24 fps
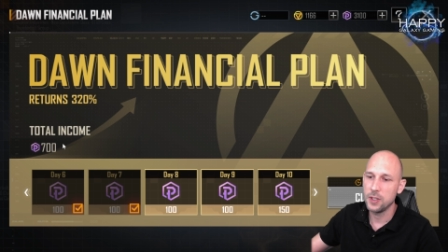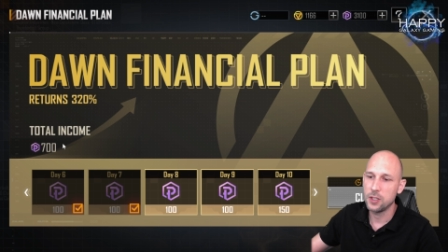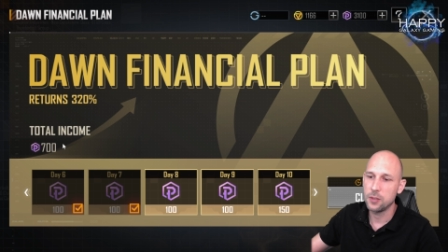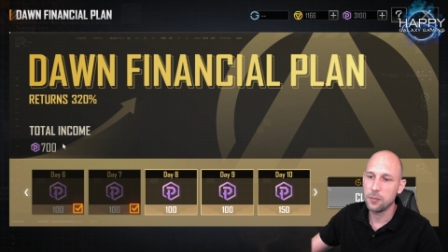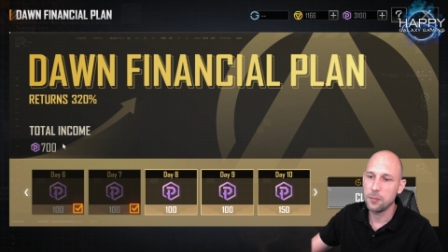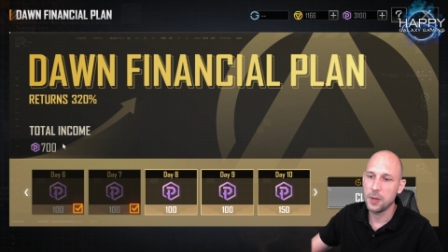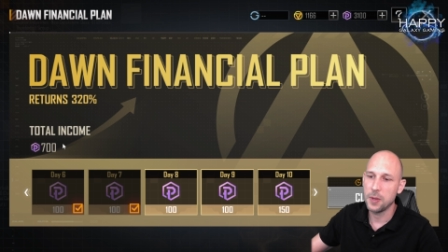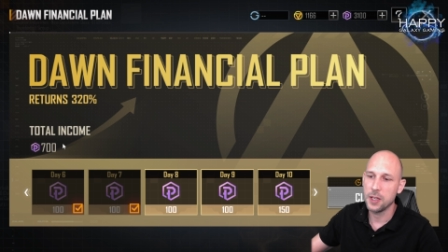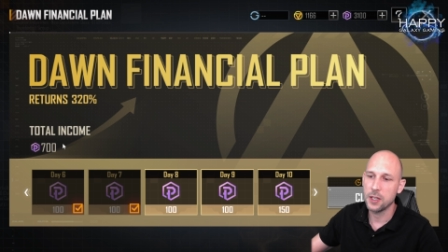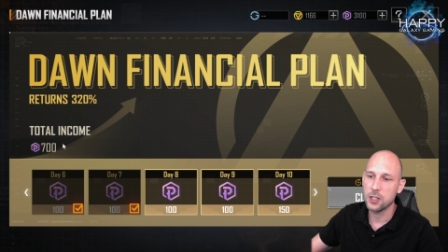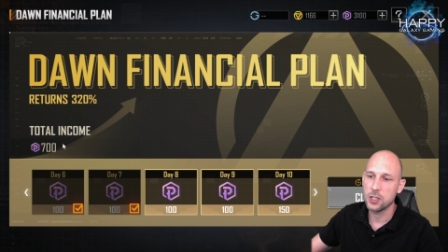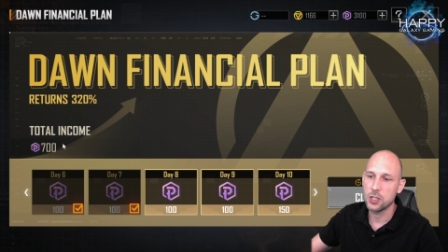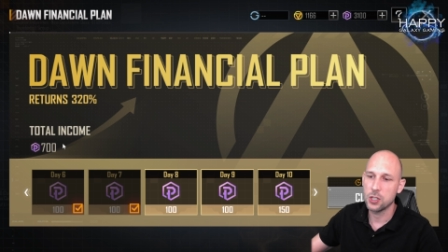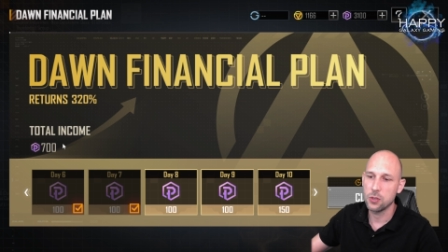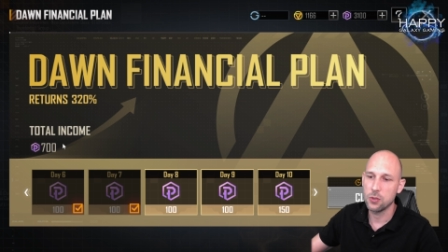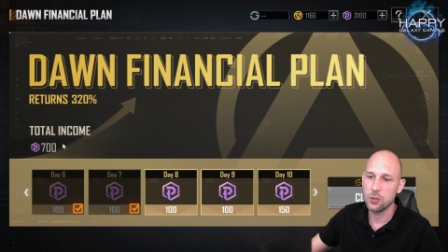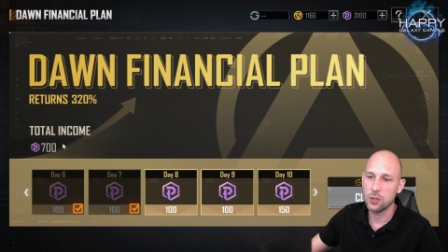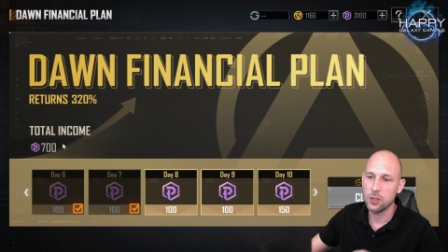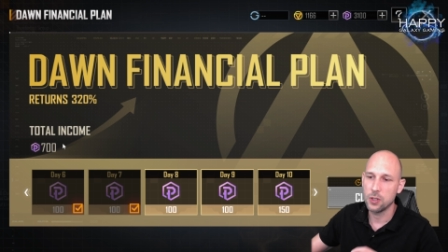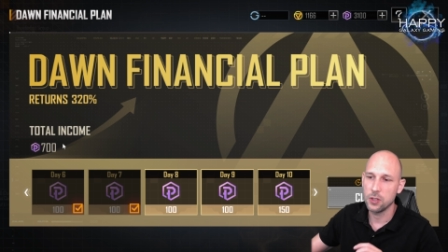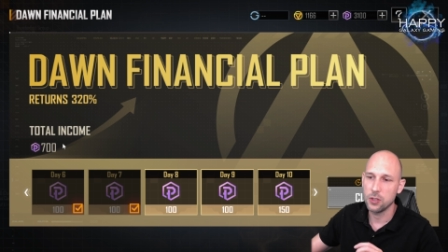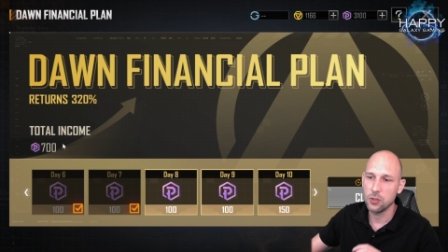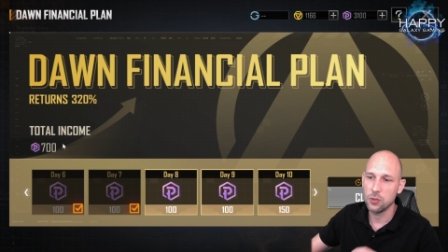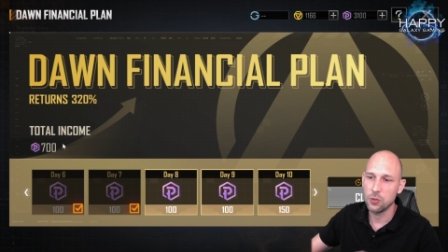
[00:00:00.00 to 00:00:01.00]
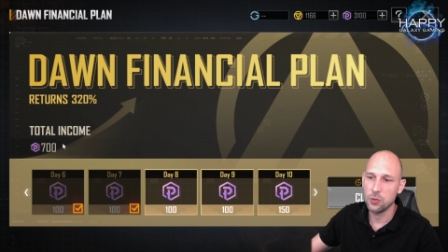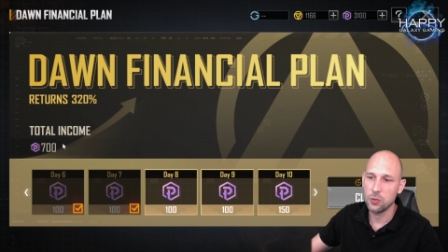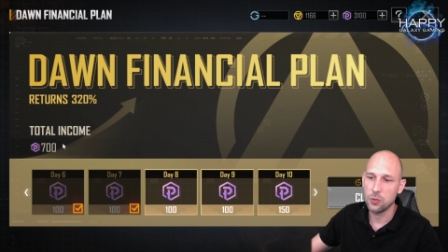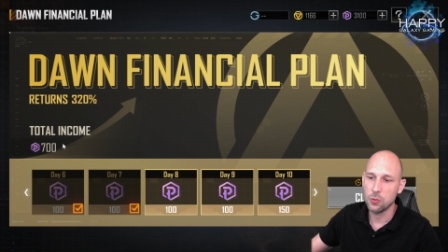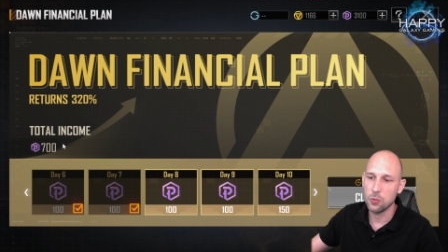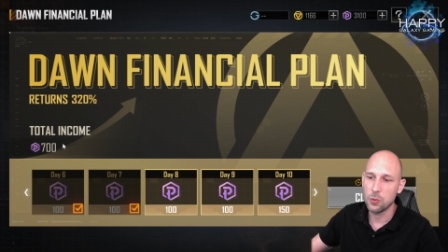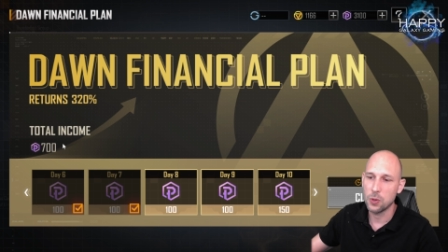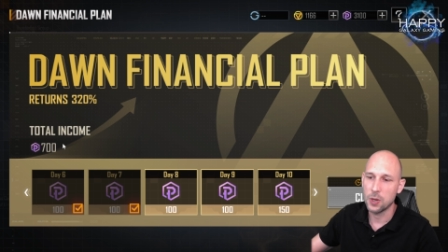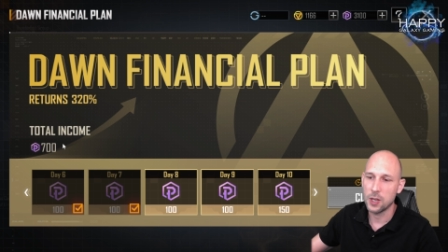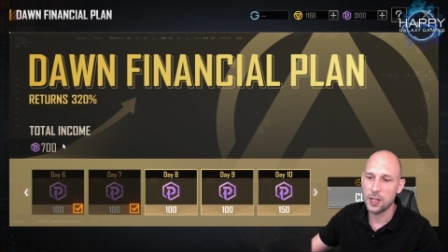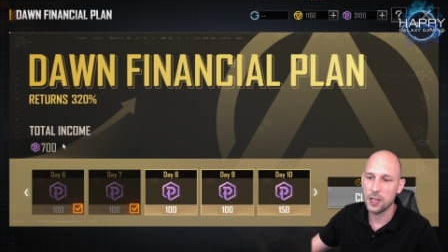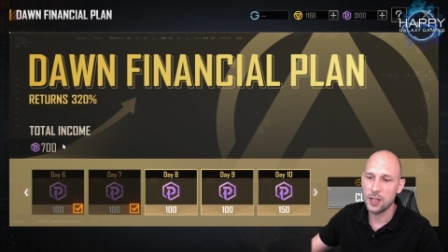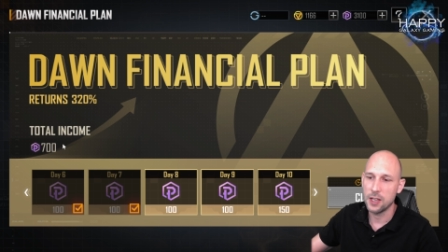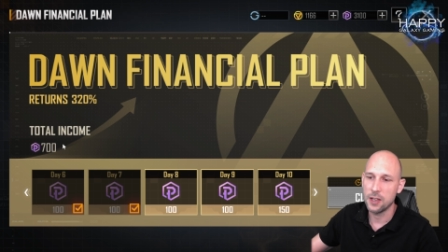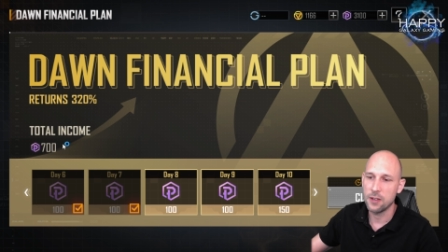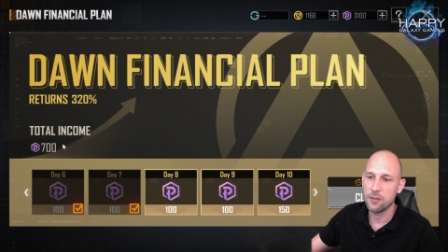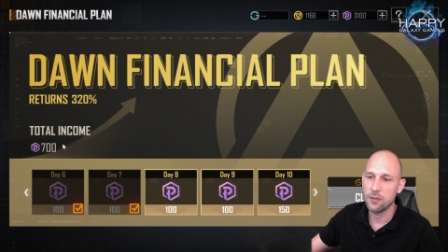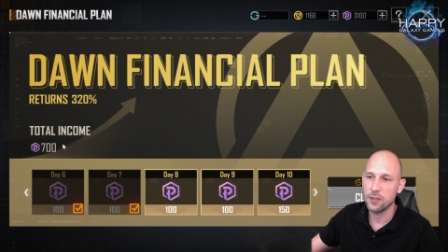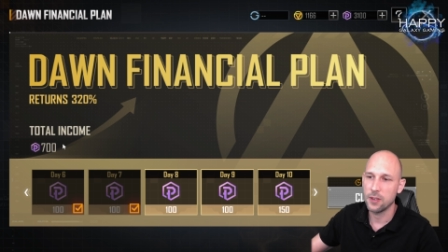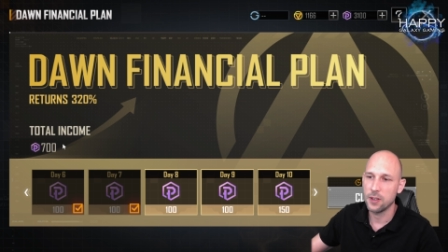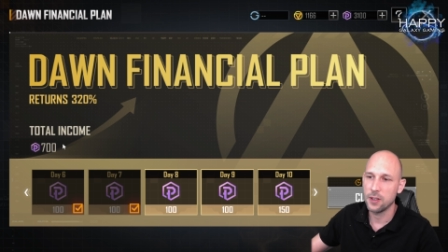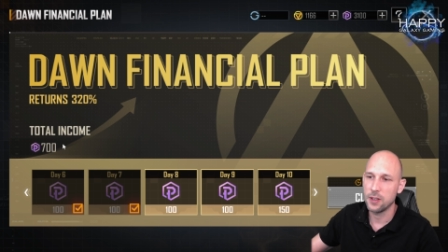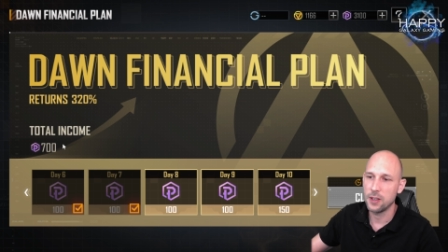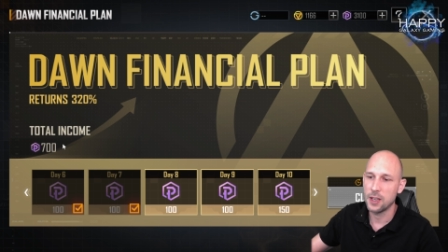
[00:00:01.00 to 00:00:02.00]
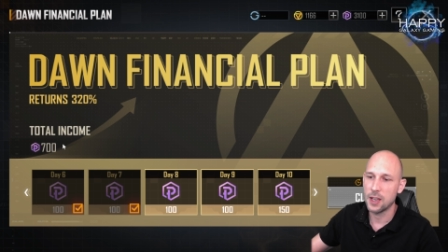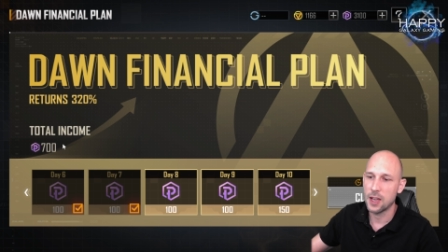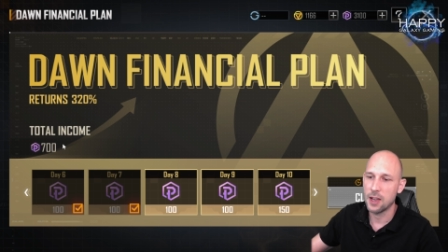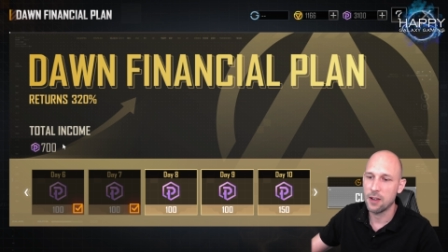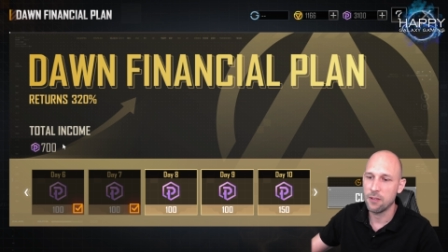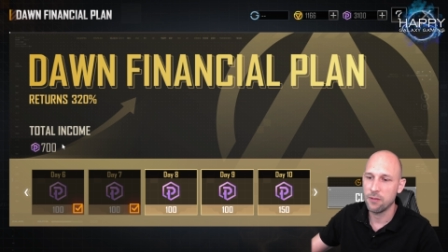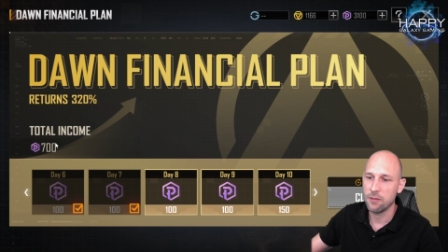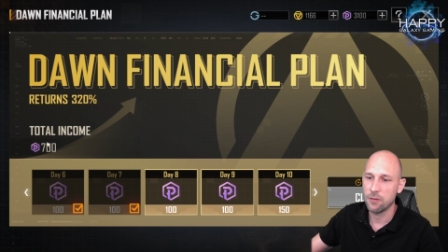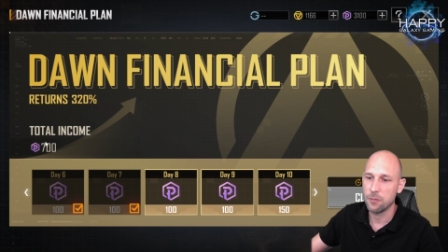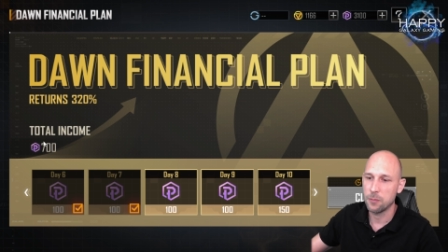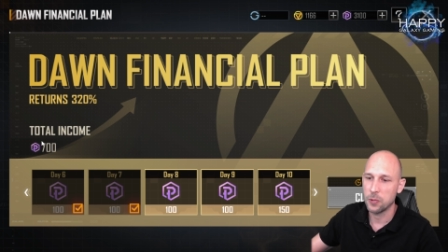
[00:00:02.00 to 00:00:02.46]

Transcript: make sure you do have enough